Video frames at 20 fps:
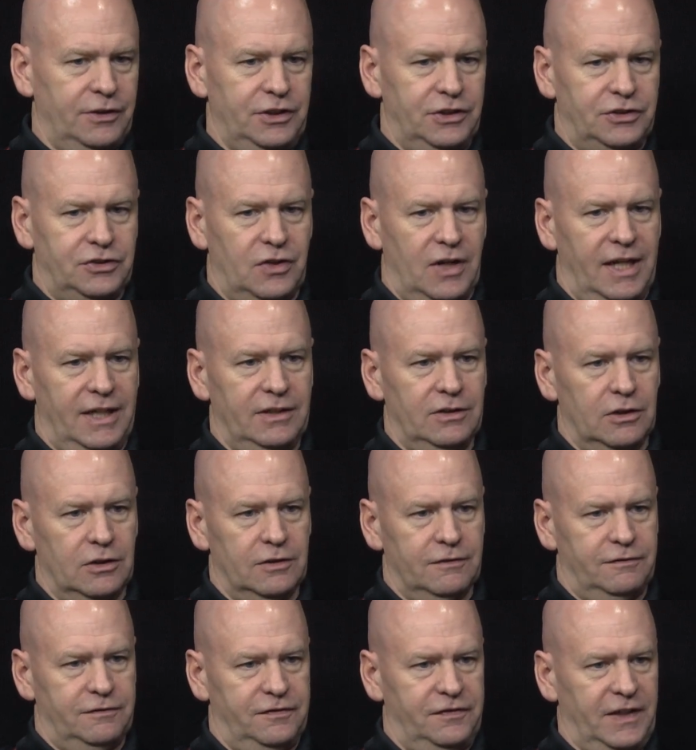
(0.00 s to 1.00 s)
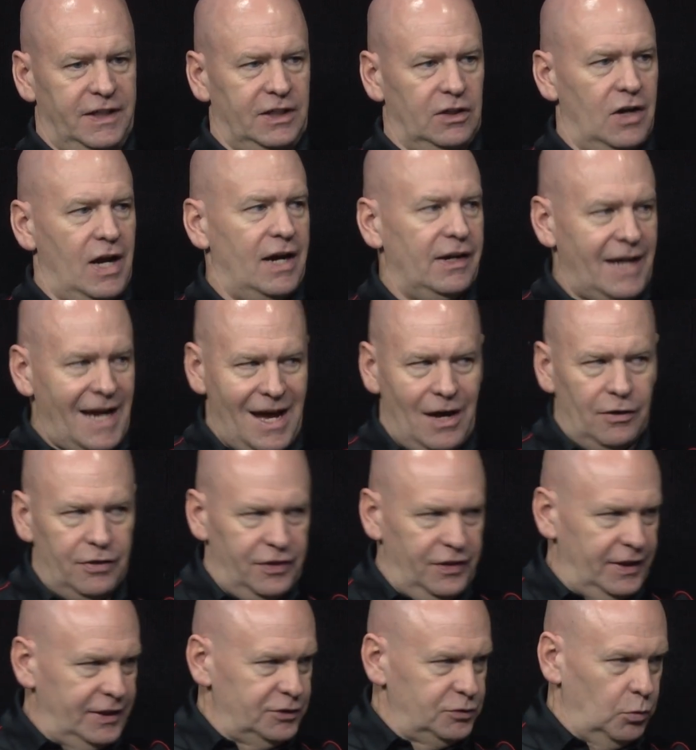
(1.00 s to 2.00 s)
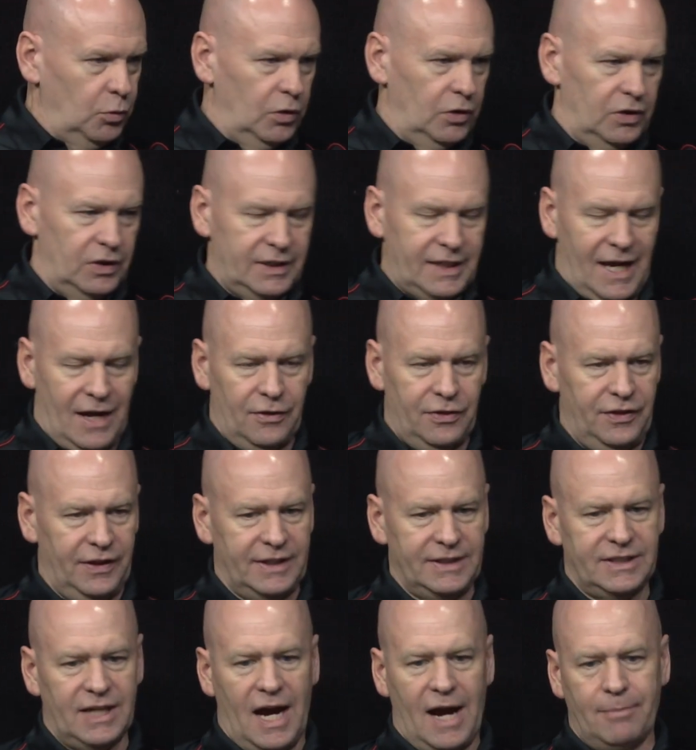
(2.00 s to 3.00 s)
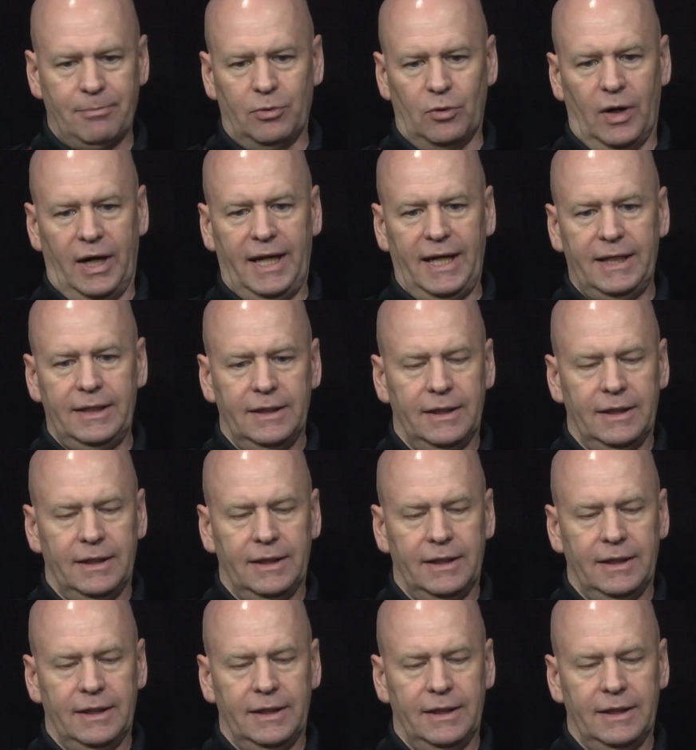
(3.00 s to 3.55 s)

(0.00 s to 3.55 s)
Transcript: You're trying to figure out how things work, how things operate.